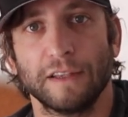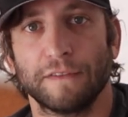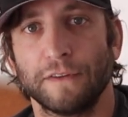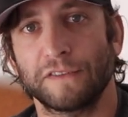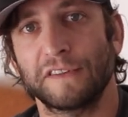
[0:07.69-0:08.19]

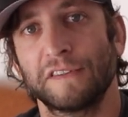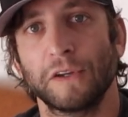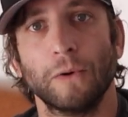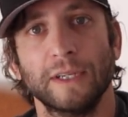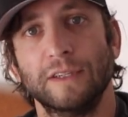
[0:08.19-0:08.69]
The first is
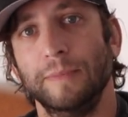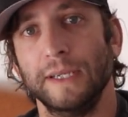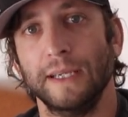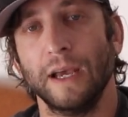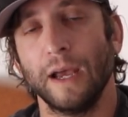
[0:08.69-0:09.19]
going to
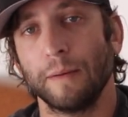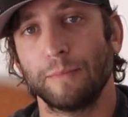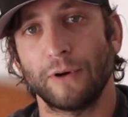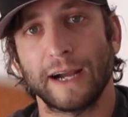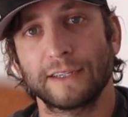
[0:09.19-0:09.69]
be
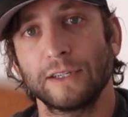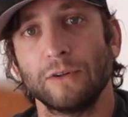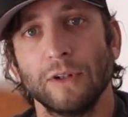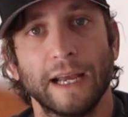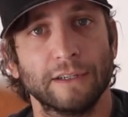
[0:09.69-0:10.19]

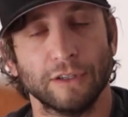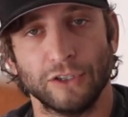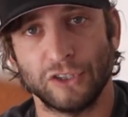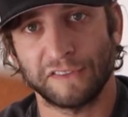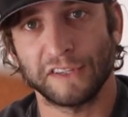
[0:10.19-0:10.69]
practical and
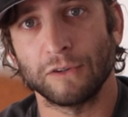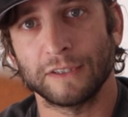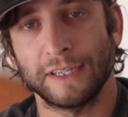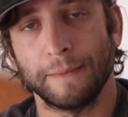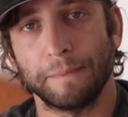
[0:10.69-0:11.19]

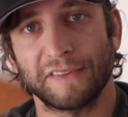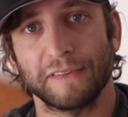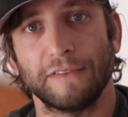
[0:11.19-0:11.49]
logistical tips,